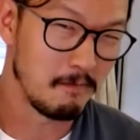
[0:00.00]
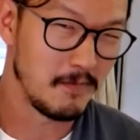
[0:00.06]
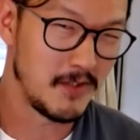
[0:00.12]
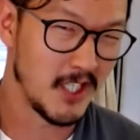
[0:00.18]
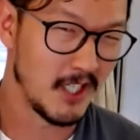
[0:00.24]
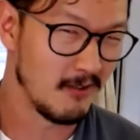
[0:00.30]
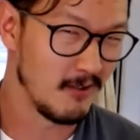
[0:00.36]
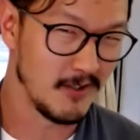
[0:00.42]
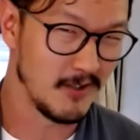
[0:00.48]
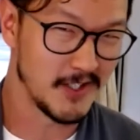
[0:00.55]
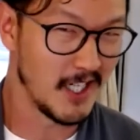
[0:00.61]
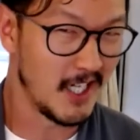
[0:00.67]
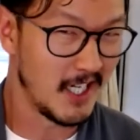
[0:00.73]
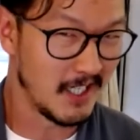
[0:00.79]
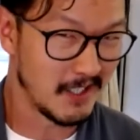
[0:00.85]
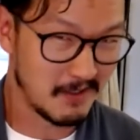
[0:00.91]
General
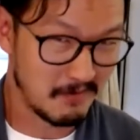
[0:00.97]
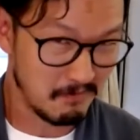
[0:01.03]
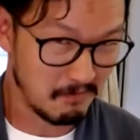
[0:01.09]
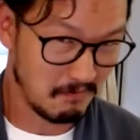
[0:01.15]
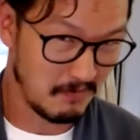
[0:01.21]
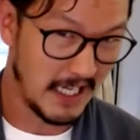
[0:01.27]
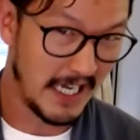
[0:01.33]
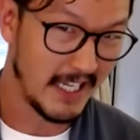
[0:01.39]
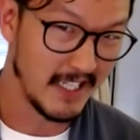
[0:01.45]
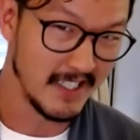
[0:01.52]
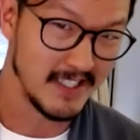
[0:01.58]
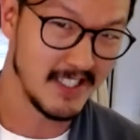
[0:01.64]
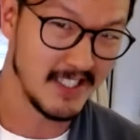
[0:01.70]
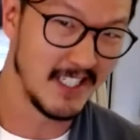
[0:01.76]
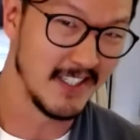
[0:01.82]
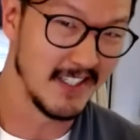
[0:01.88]
Zod
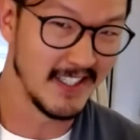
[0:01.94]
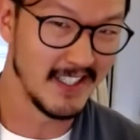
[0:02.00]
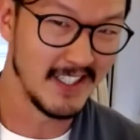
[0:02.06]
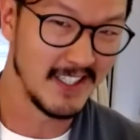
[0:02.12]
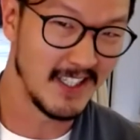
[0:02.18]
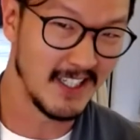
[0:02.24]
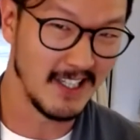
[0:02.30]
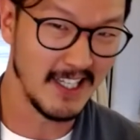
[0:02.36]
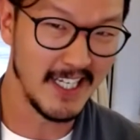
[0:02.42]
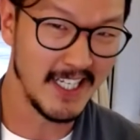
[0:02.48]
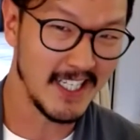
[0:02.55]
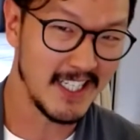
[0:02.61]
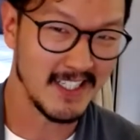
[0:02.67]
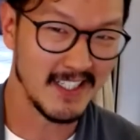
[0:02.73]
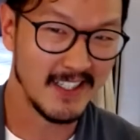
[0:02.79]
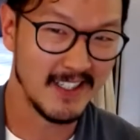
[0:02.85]
lands on the
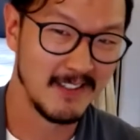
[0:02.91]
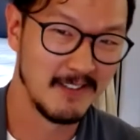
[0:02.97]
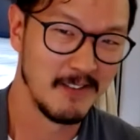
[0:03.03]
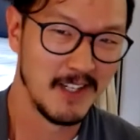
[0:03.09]
lake in